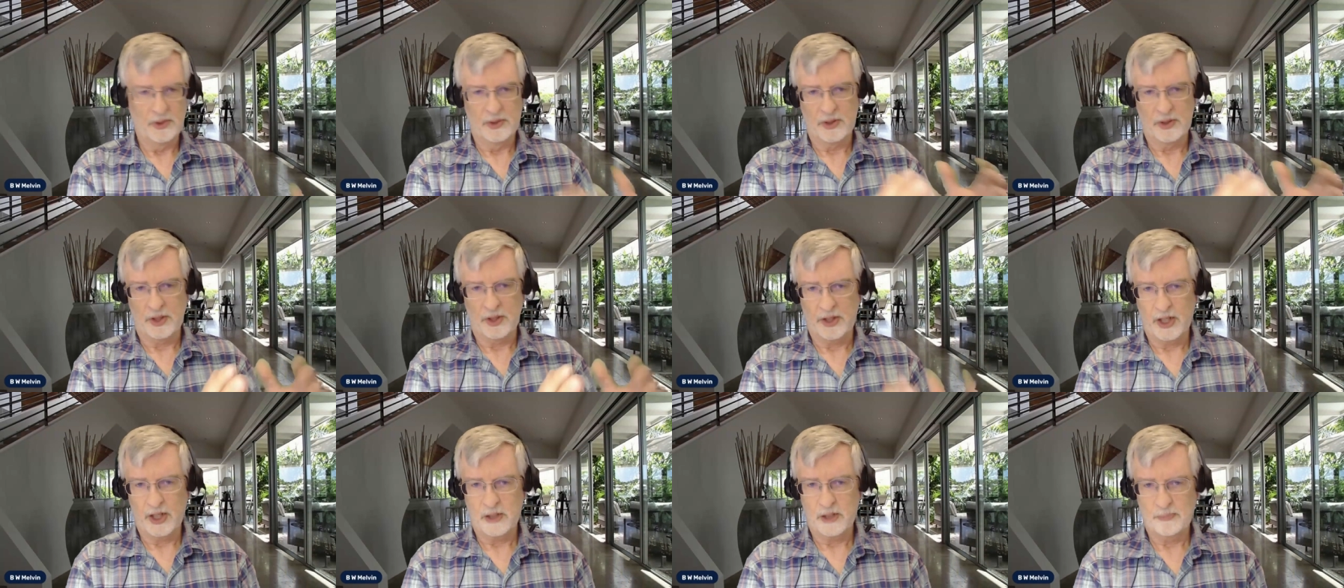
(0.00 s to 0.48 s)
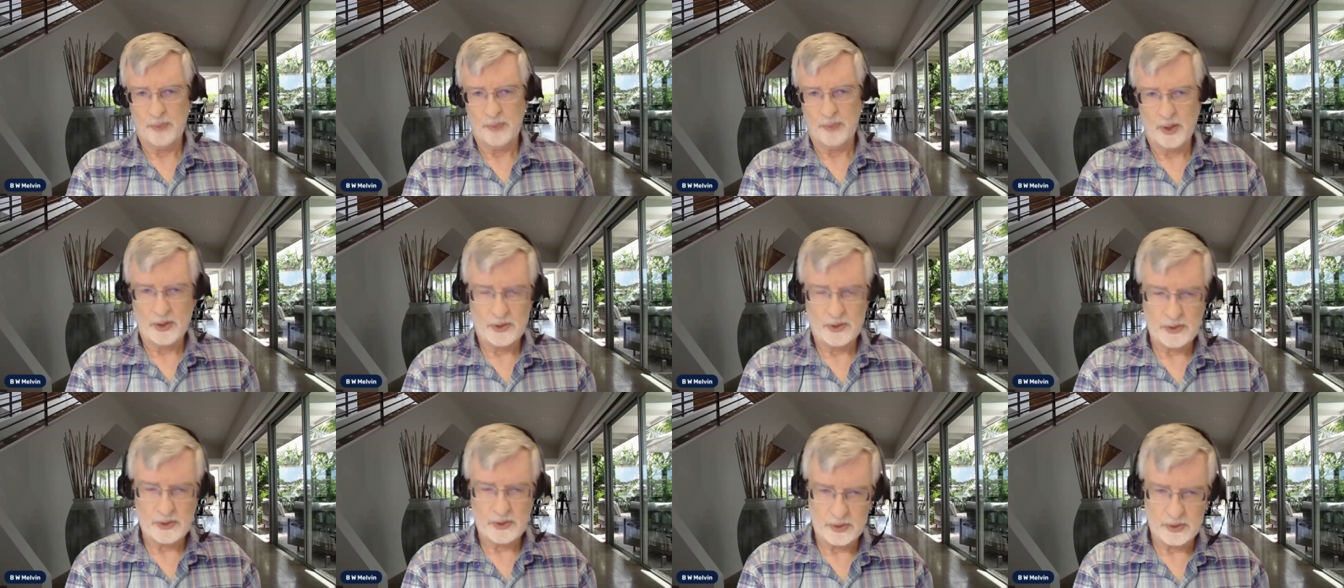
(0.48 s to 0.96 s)
the death,
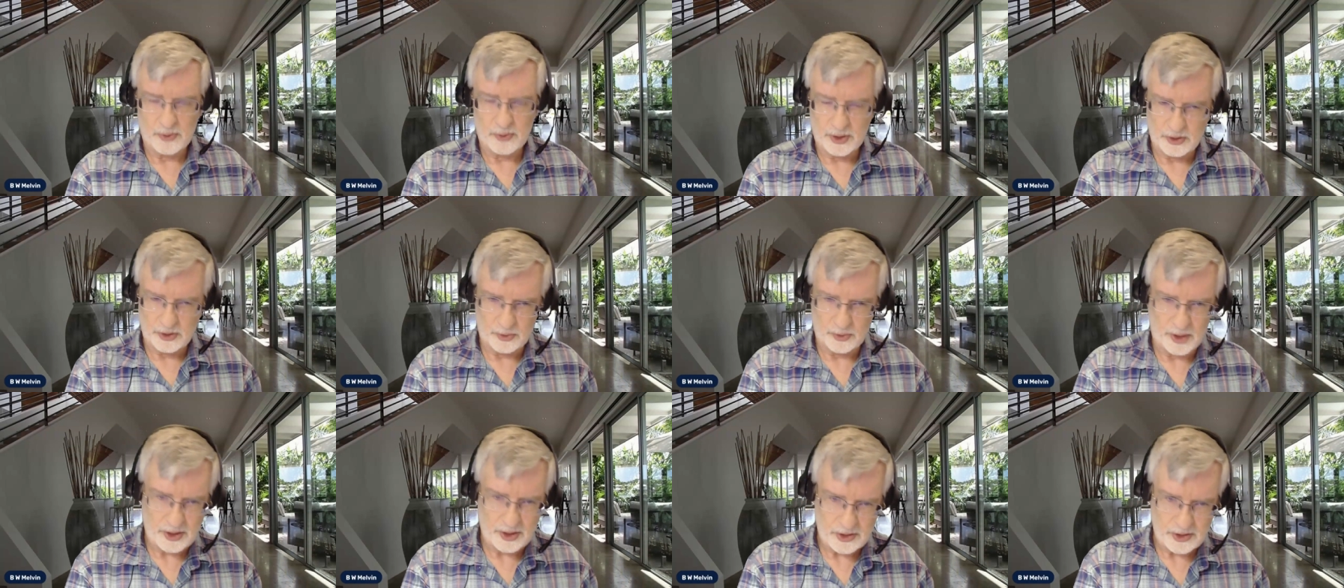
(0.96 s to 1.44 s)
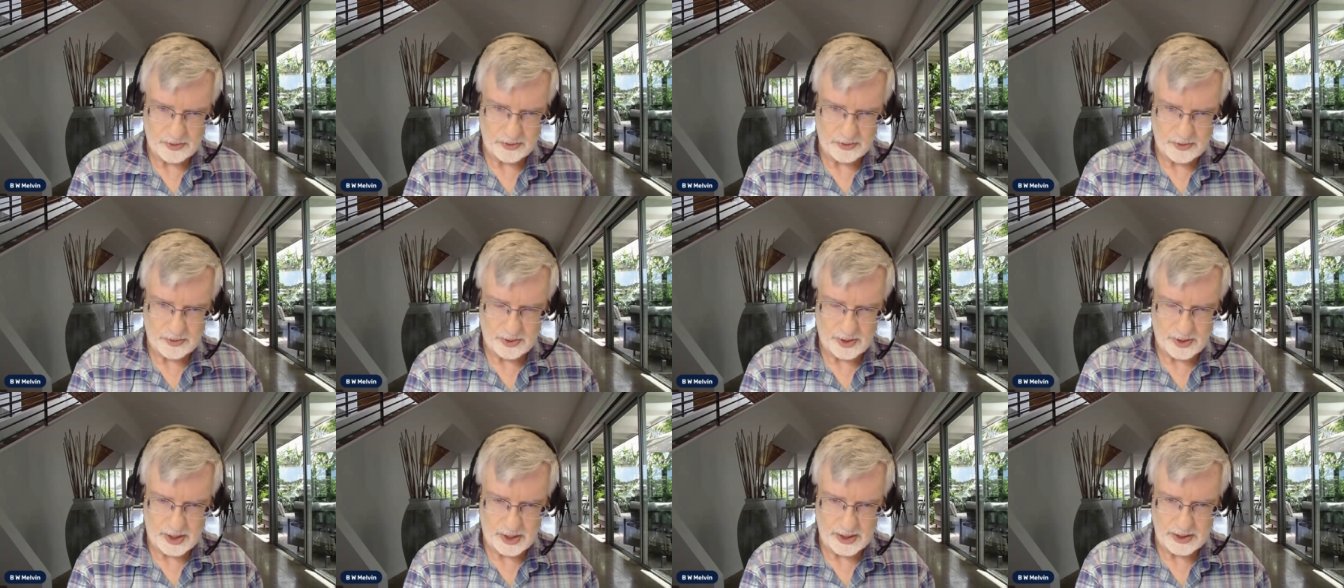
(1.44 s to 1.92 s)
burial, and resurrection of
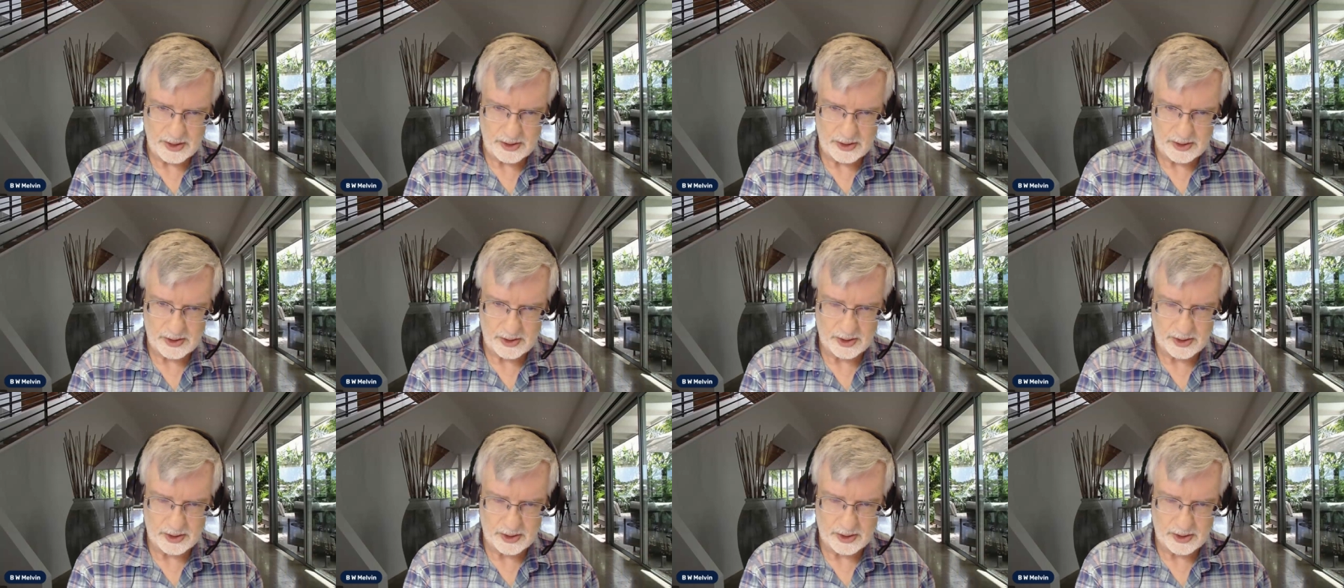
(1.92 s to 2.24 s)
Christ,